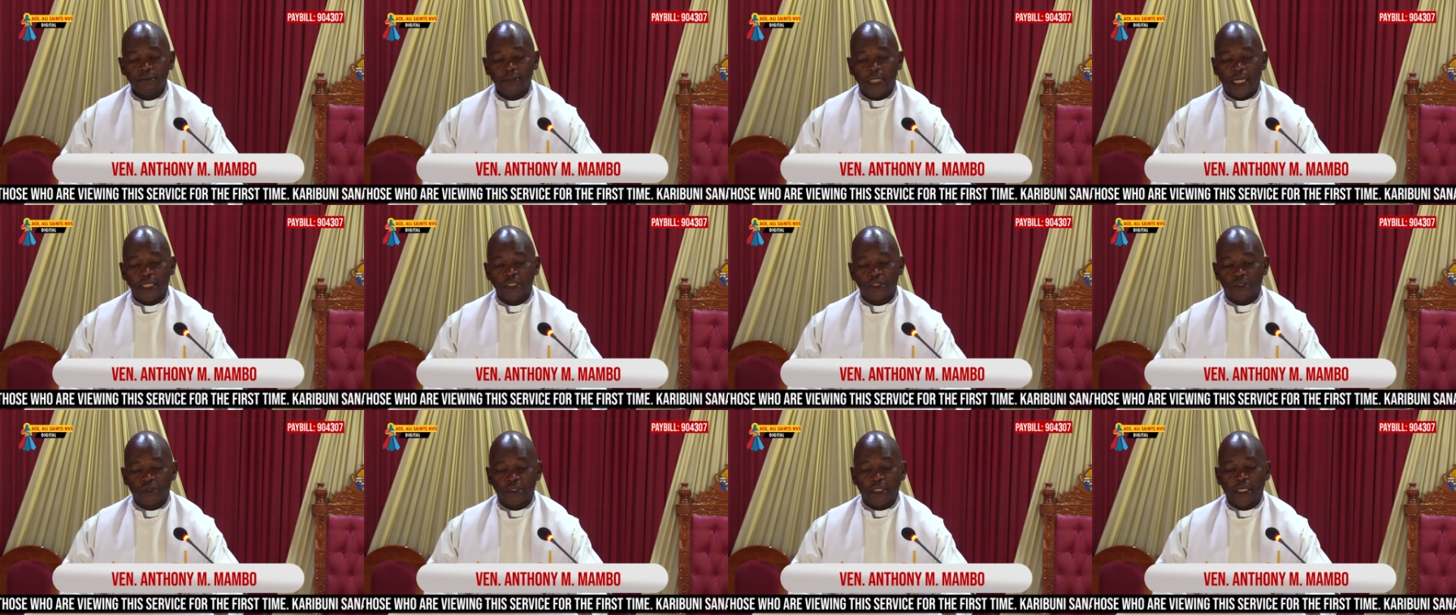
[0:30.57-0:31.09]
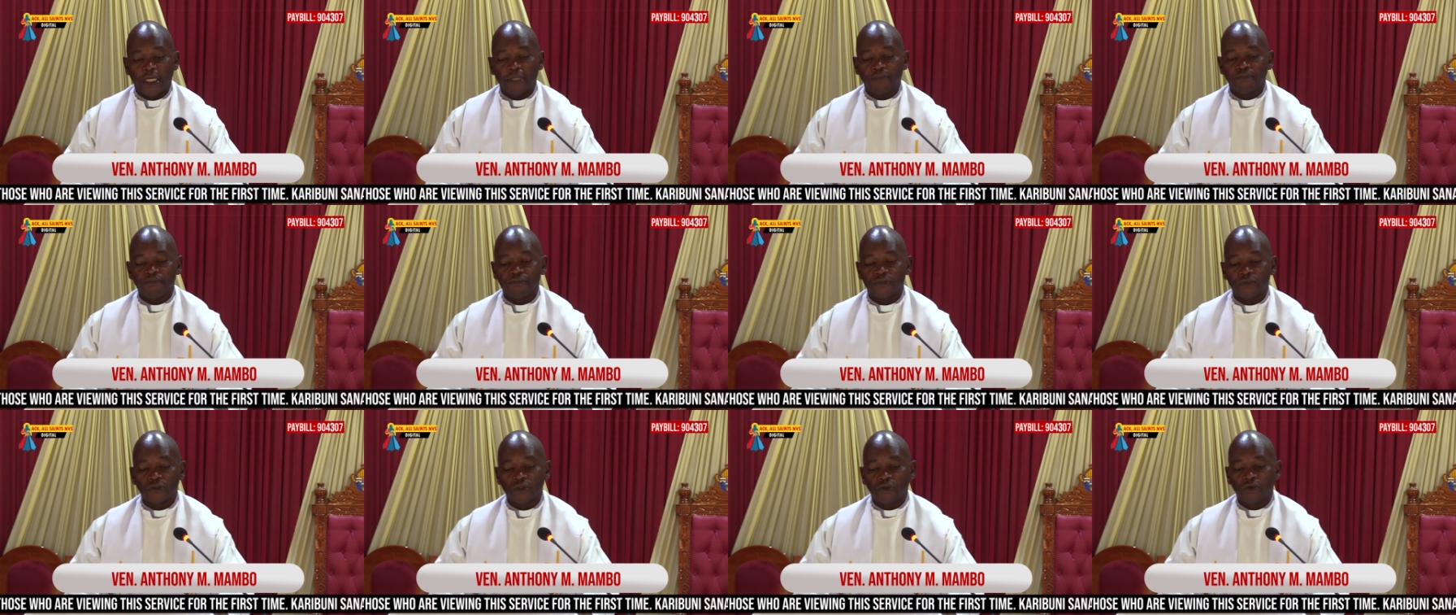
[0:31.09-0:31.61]
And today
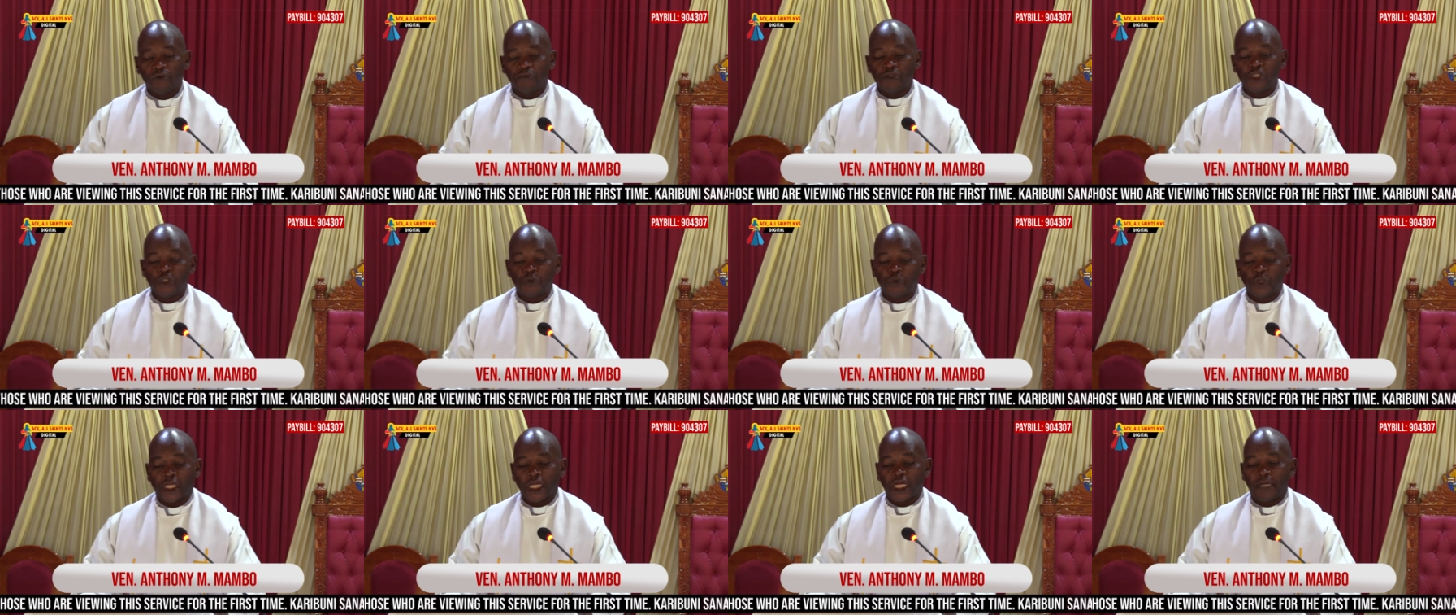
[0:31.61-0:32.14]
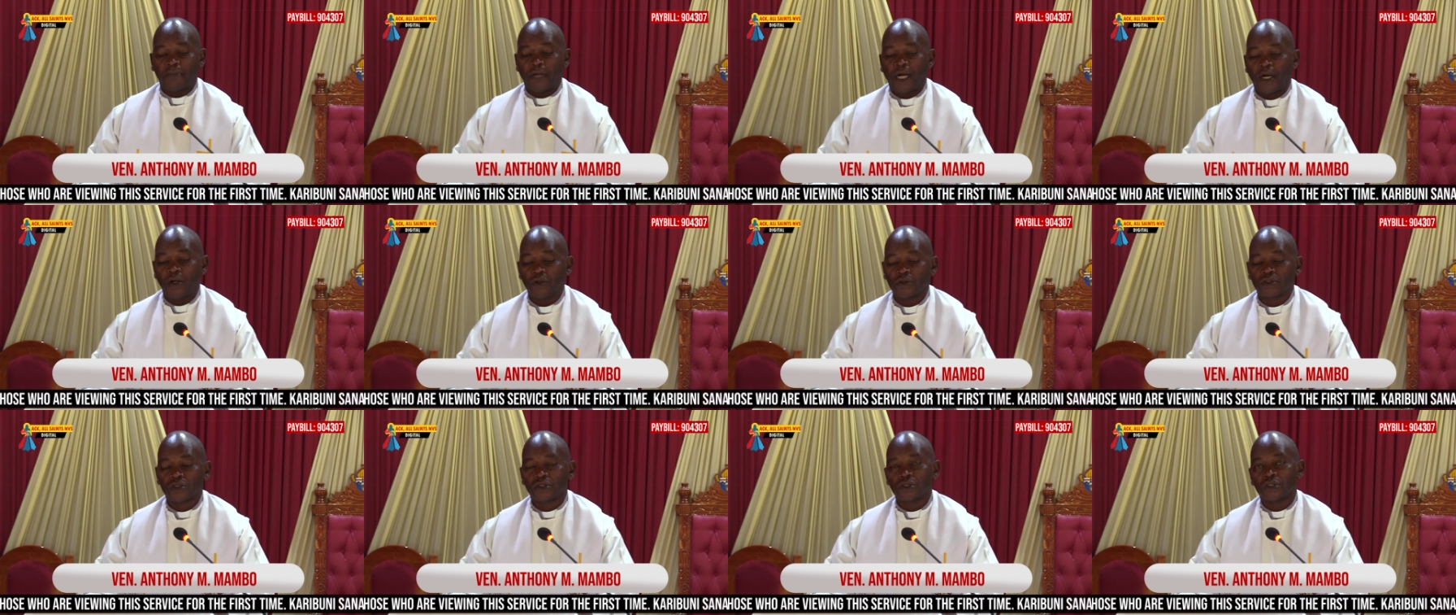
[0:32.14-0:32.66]
we'll be speaking
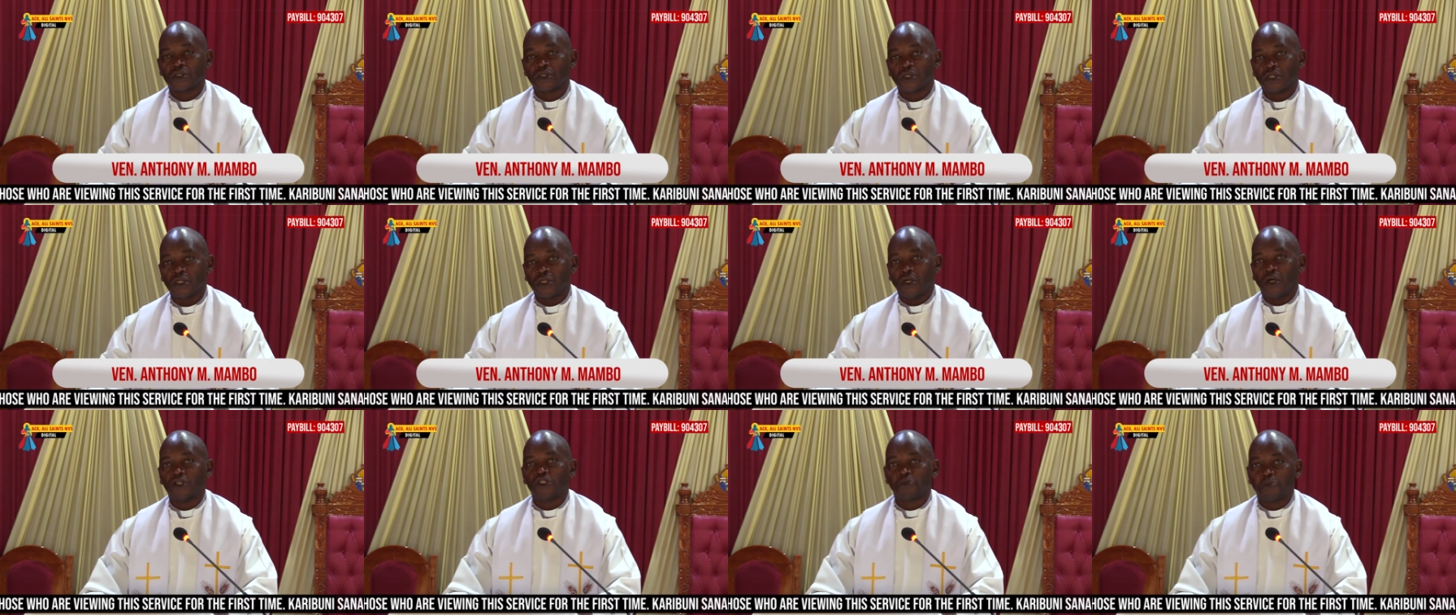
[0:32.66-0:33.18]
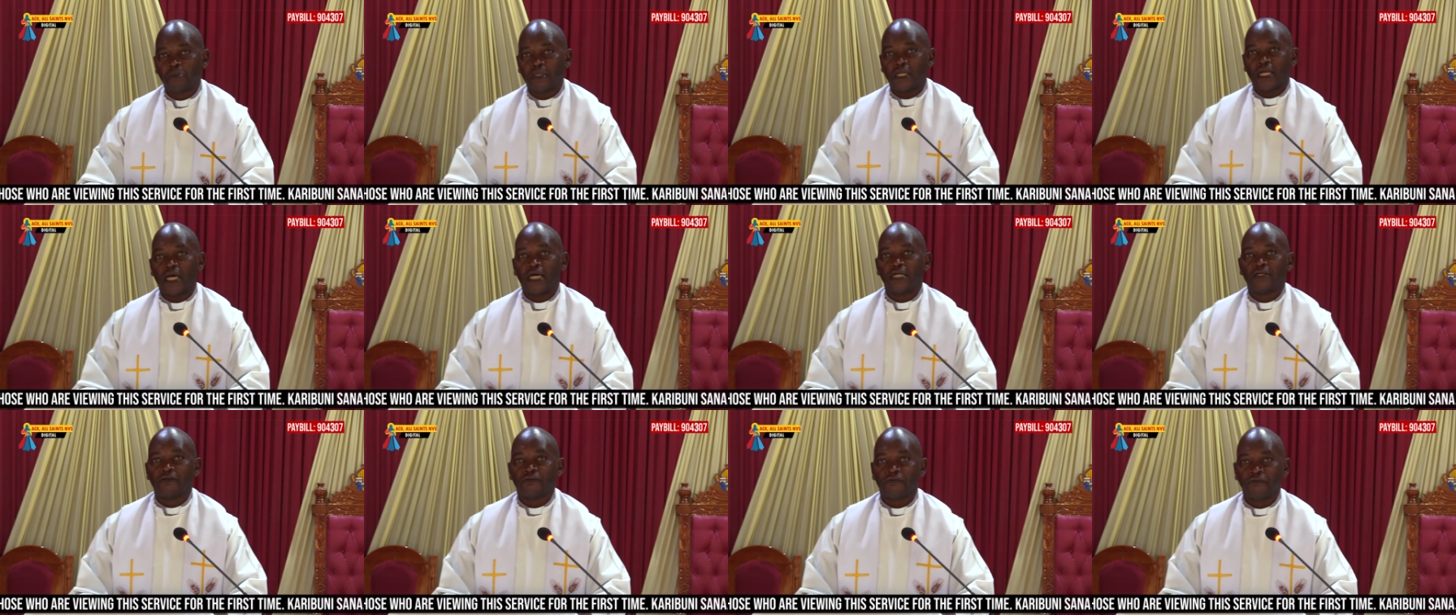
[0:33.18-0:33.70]
about God's
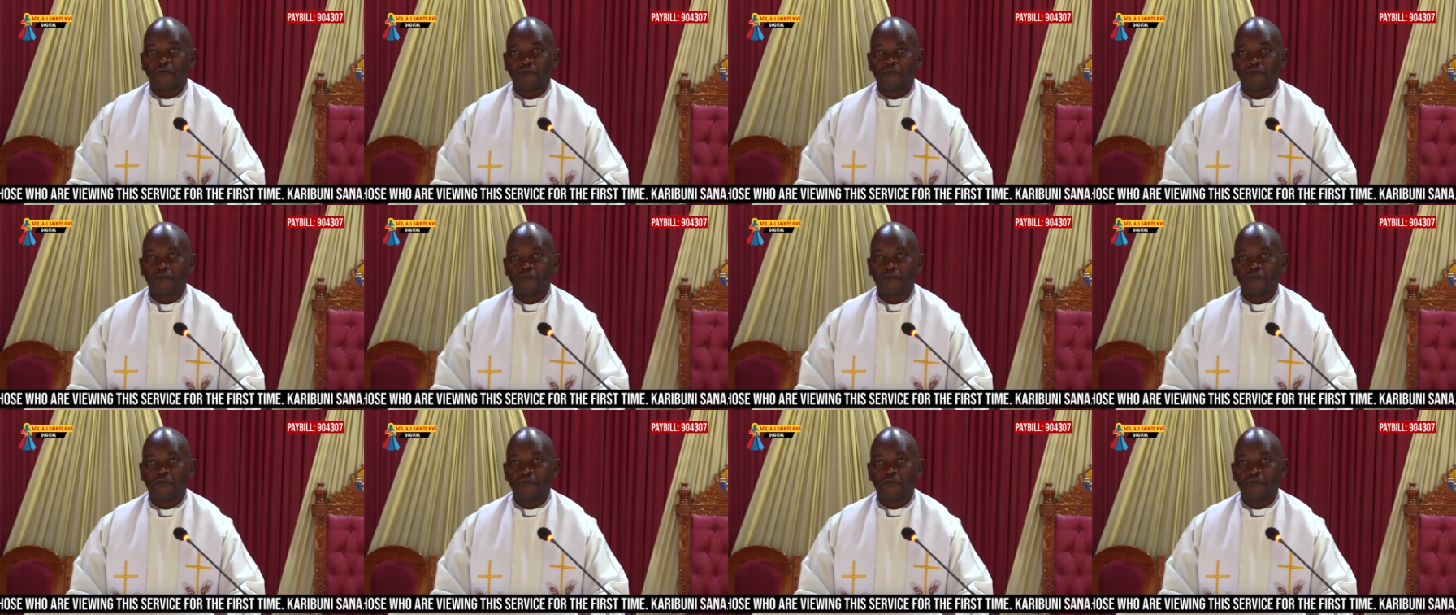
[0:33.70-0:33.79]
plan